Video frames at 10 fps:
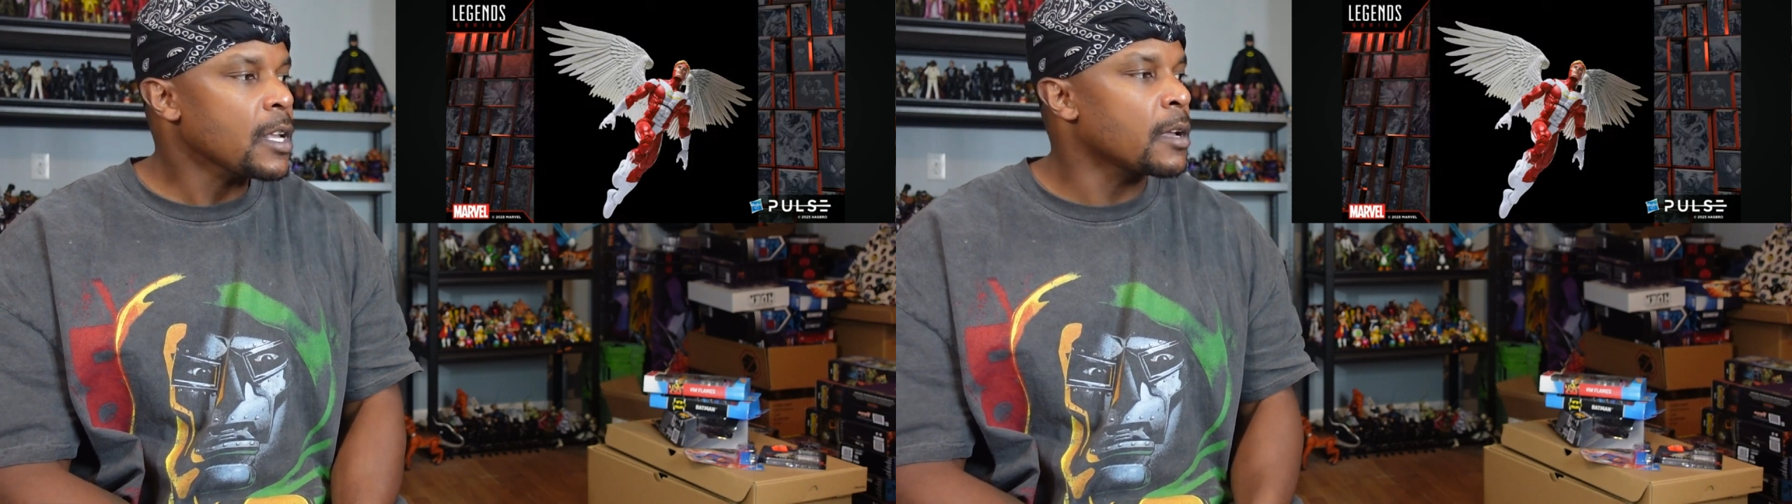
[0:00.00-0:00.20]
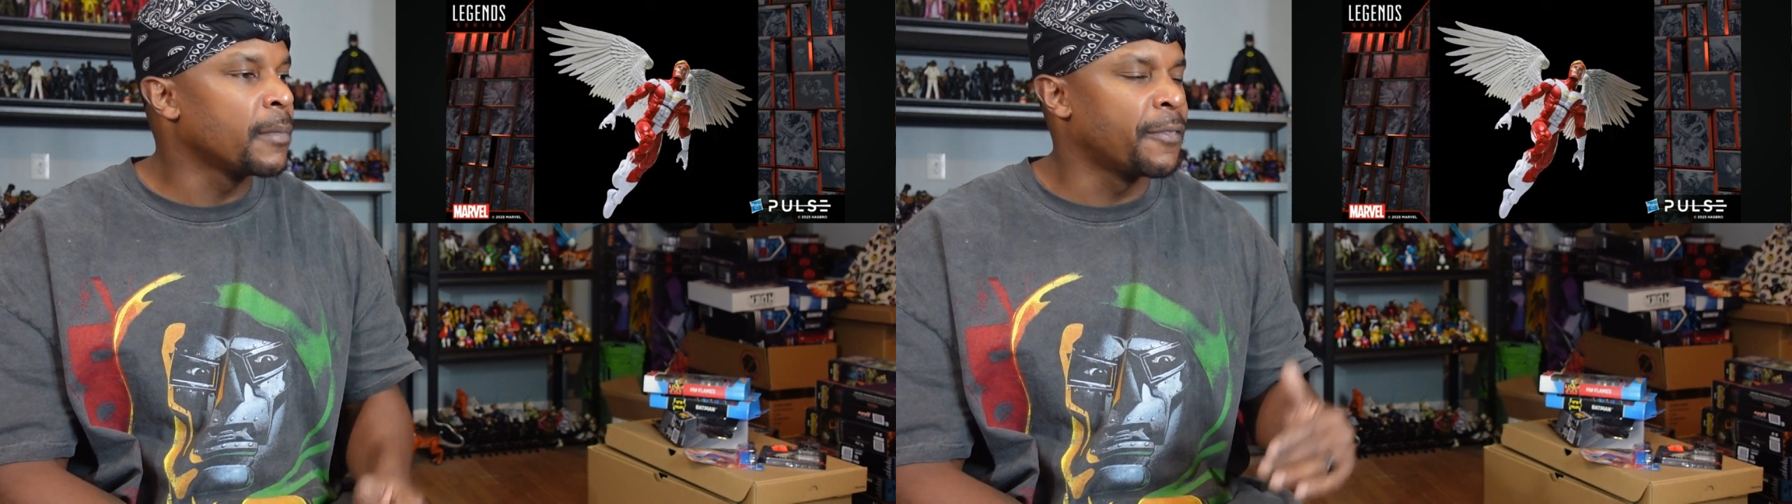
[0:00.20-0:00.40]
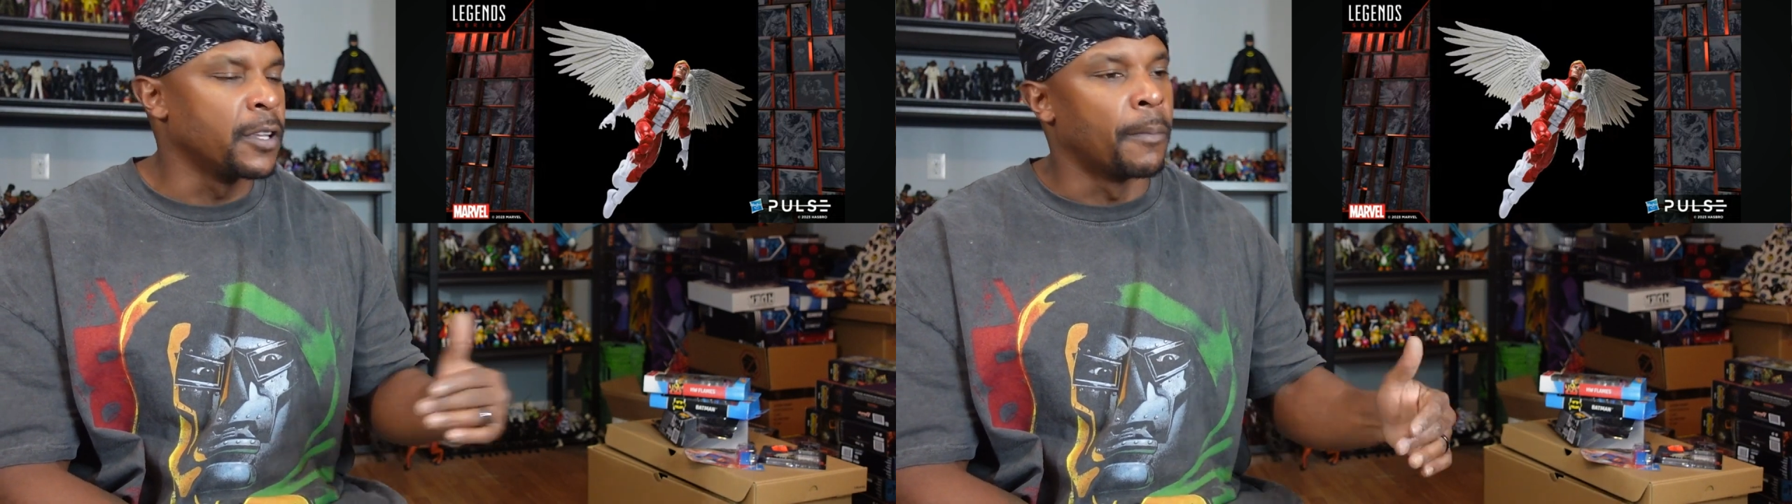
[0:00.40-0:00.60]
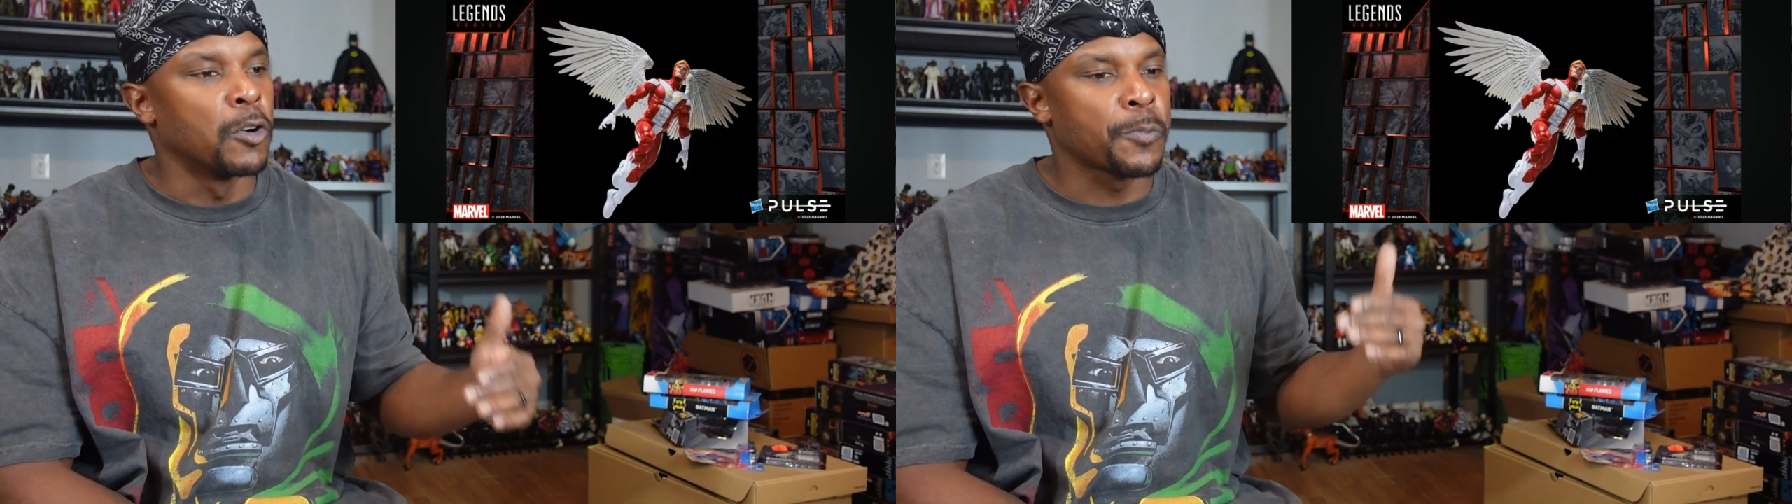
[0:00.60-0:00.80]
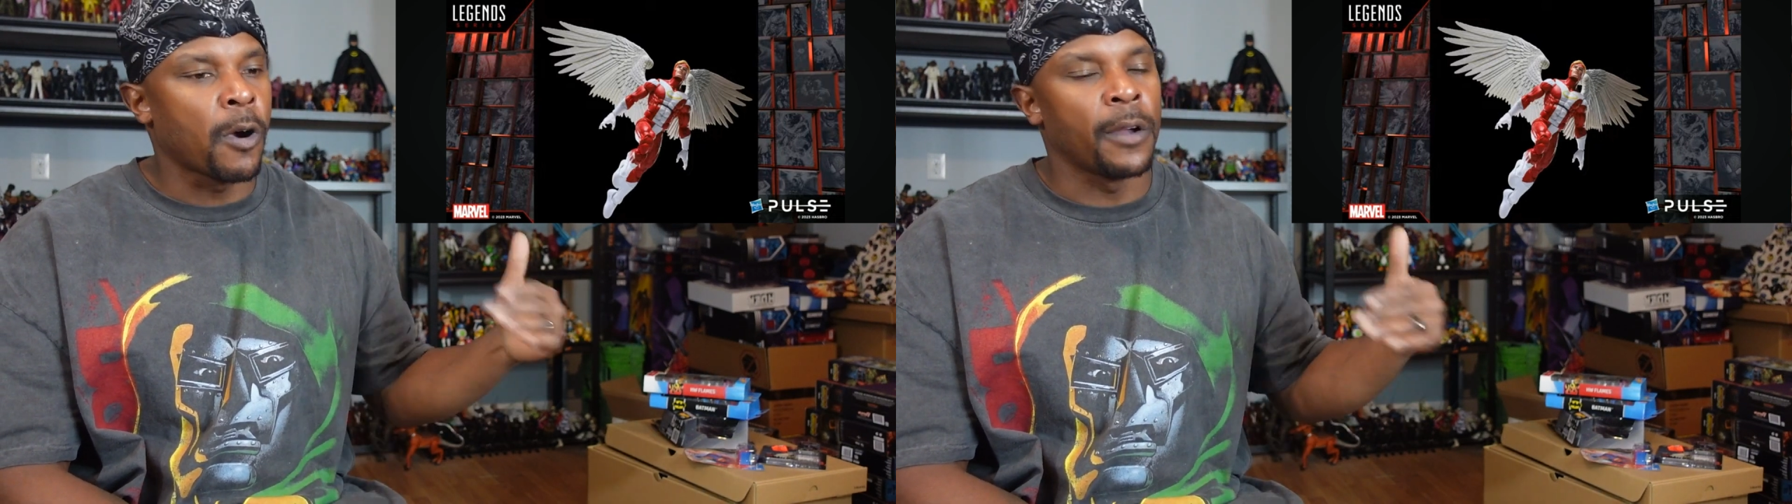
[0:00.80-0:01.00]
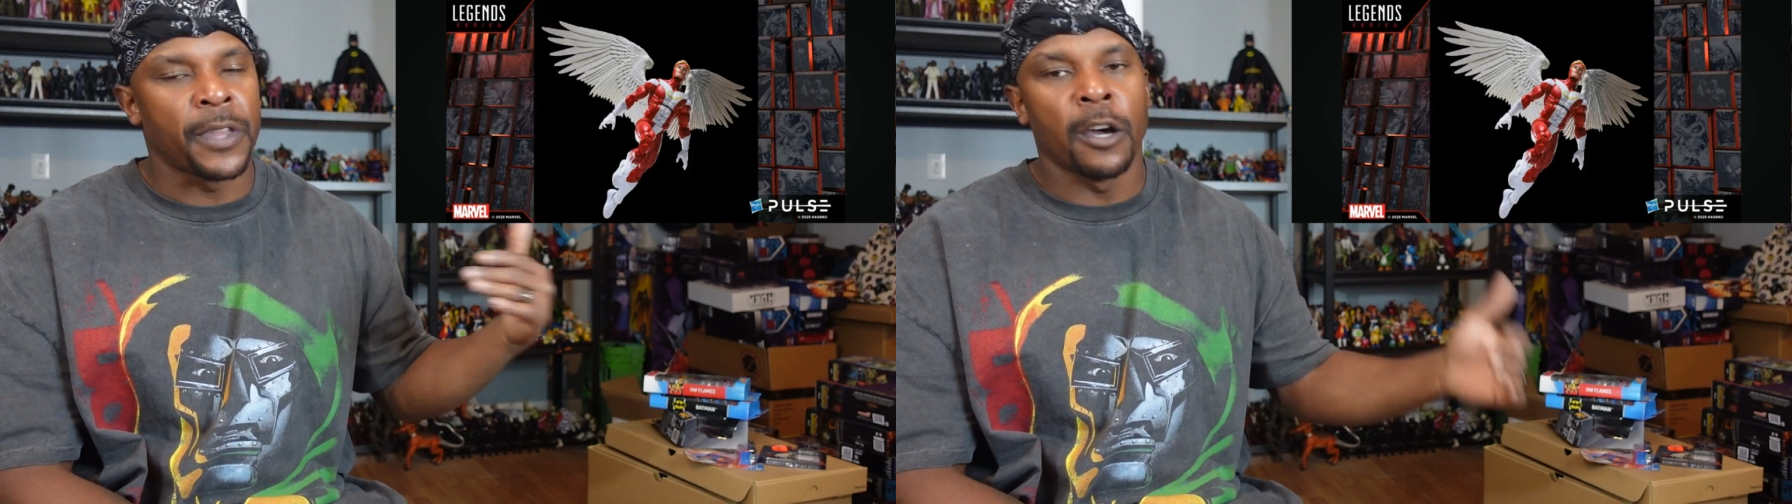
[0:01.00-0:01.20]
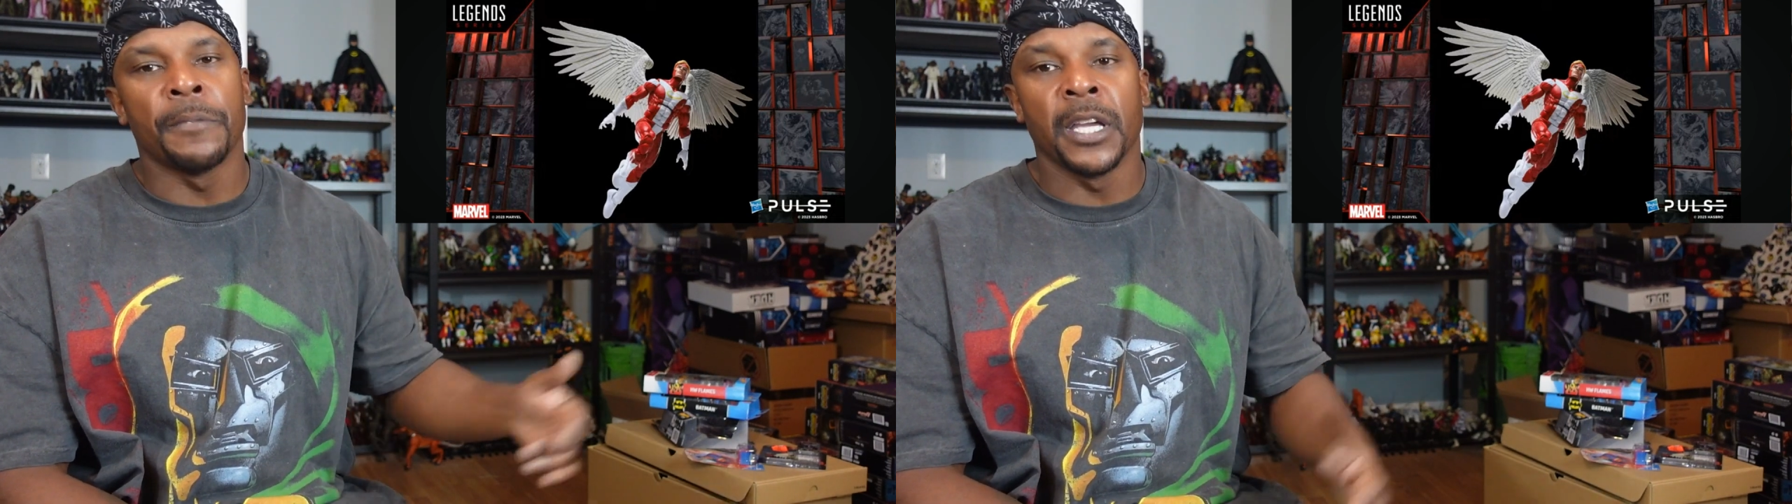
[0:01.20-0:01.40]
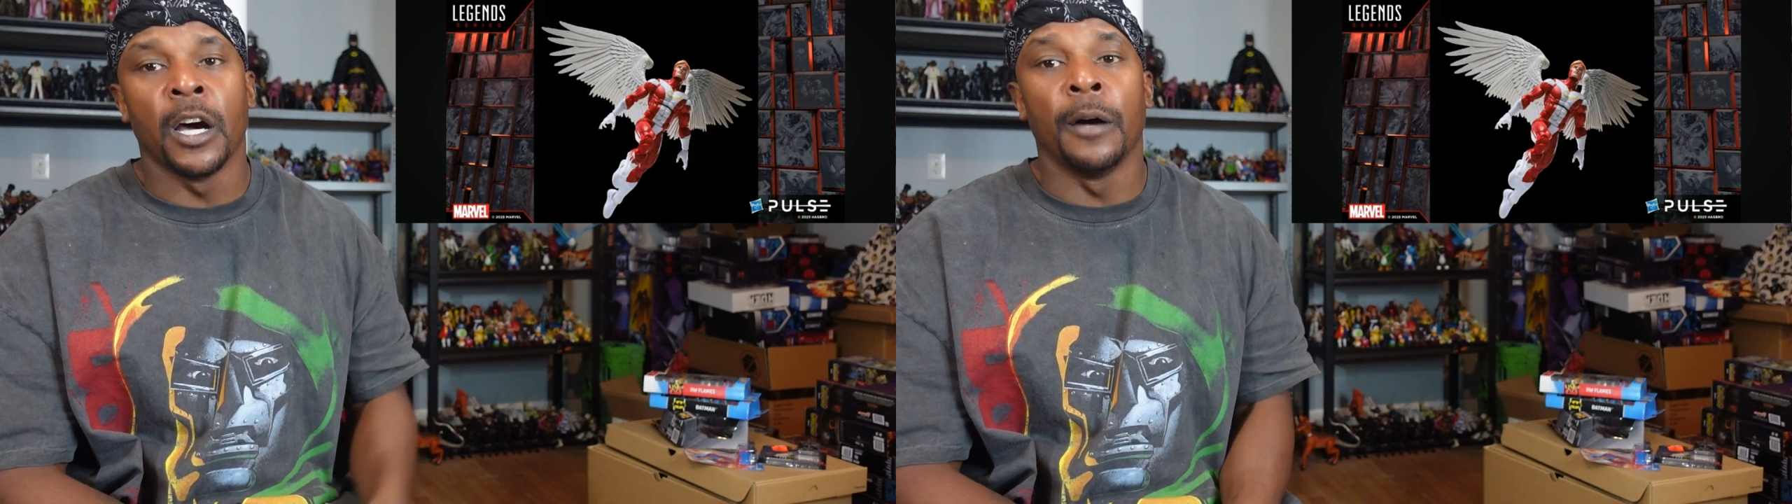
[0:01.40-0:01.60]
But for the most part, they'll
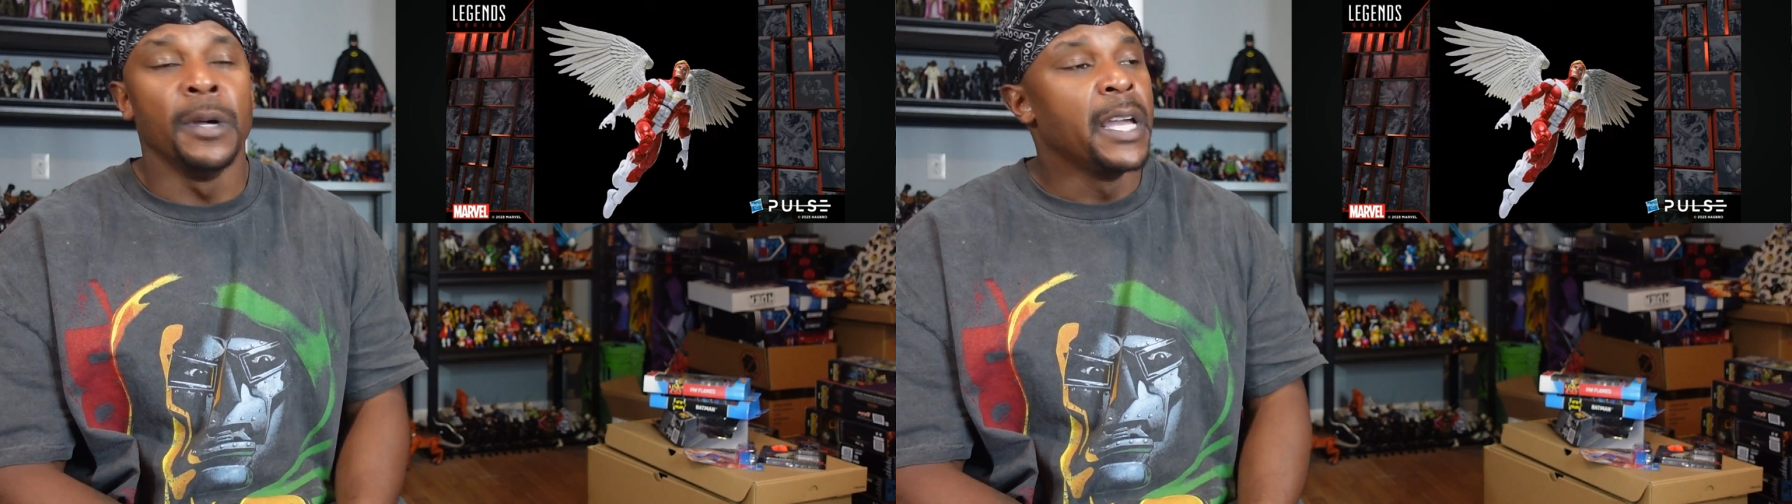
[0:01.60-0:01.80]
be up.